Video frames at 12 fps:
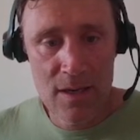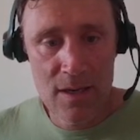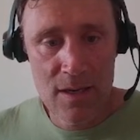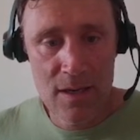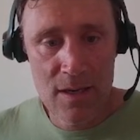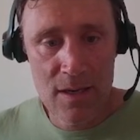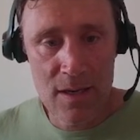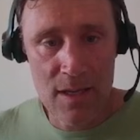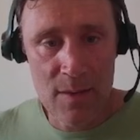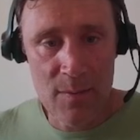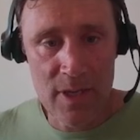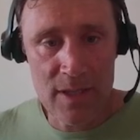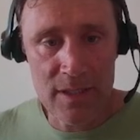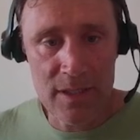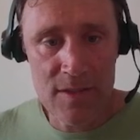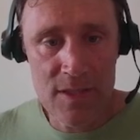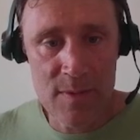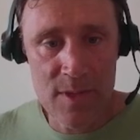And then when it
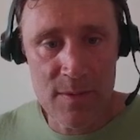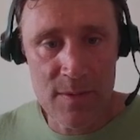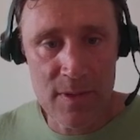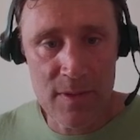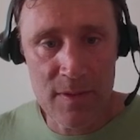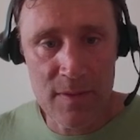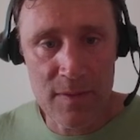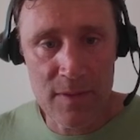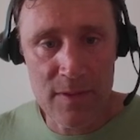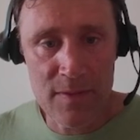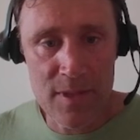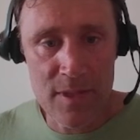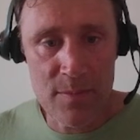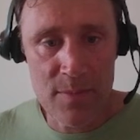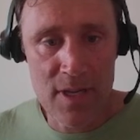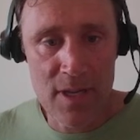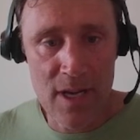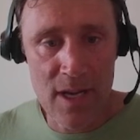lifts, maybe lift it a
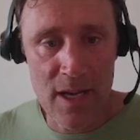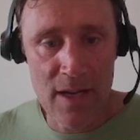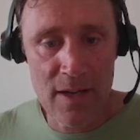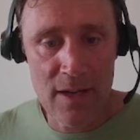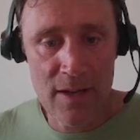bit higher,